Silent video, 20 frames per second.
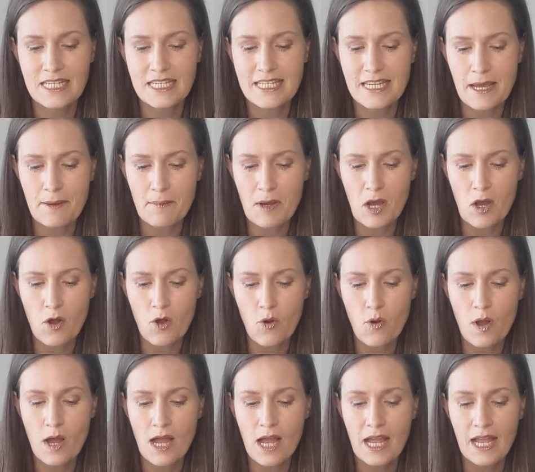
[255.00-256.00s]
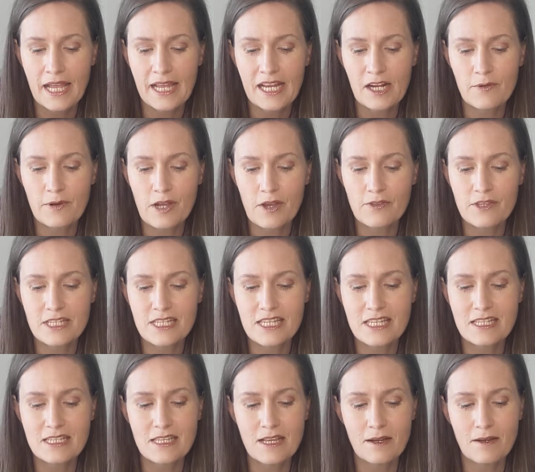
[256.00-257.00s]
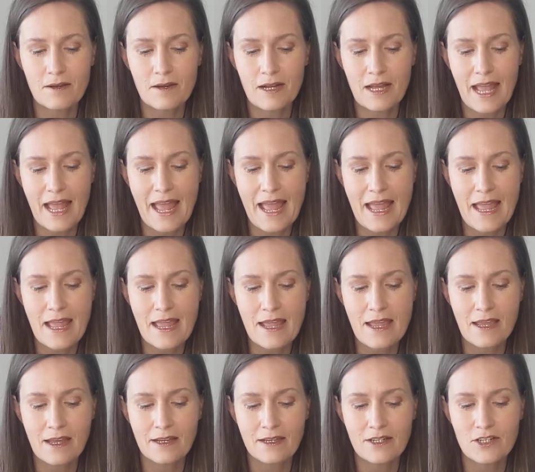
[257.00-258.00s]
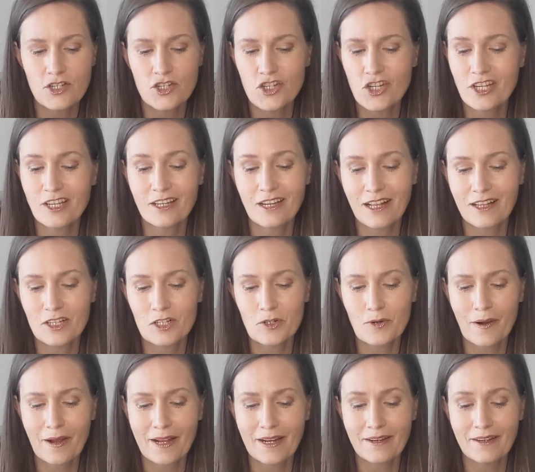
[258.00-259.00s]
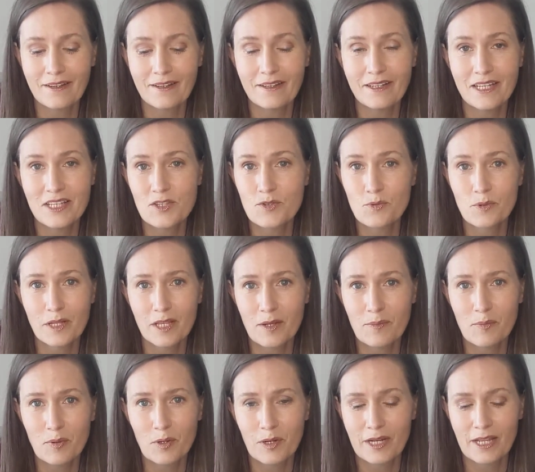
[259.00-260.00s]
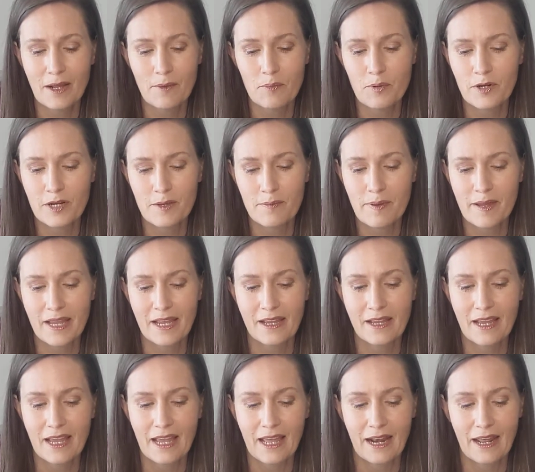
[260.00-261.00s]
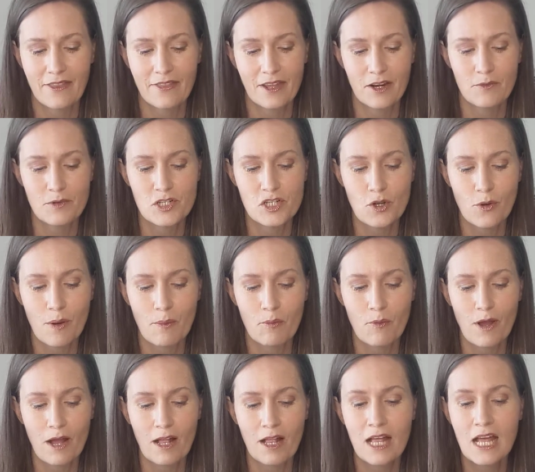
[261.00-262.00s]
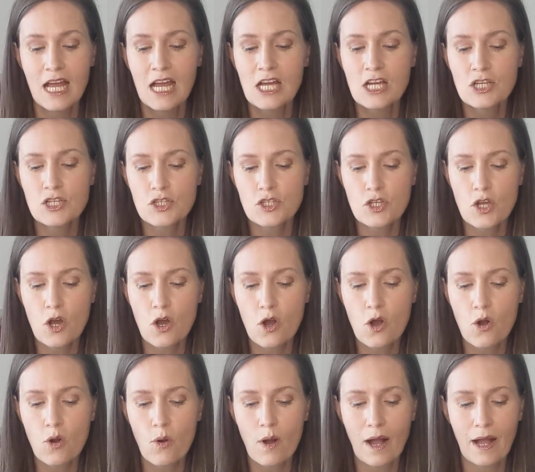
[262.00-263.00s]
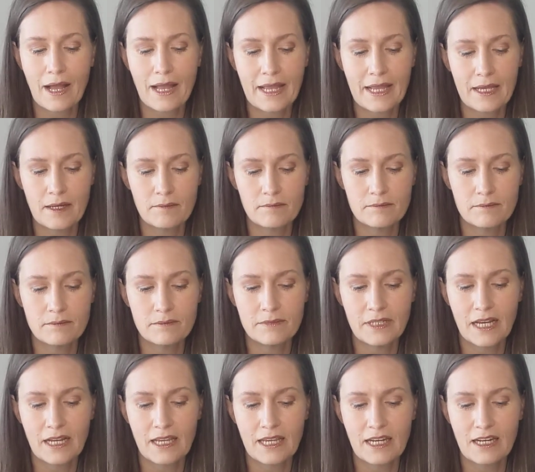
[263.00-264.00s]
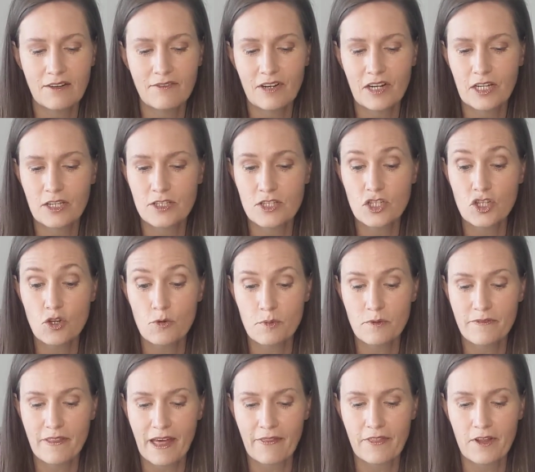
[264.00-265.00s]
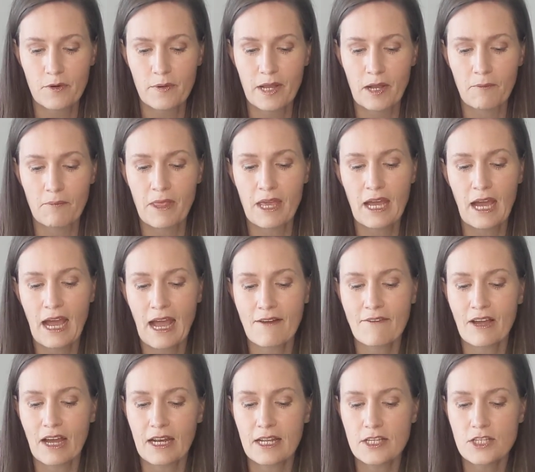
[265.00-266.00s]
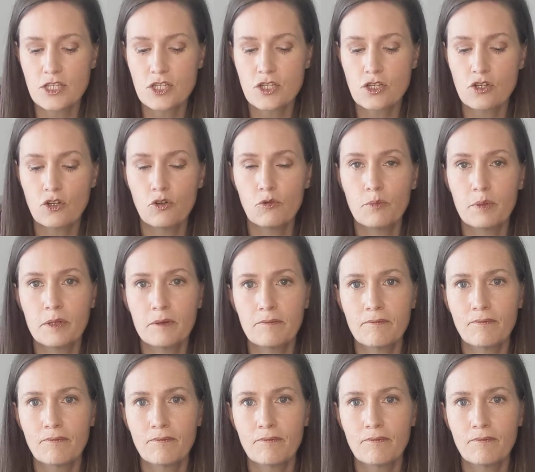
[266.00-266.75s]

demo. Here we go. This is a cheek color grind. It's really pretty, a pretty pink, and I thought it would show up well. So I am not getting a very good scoop of that. There we go. I've got a scoop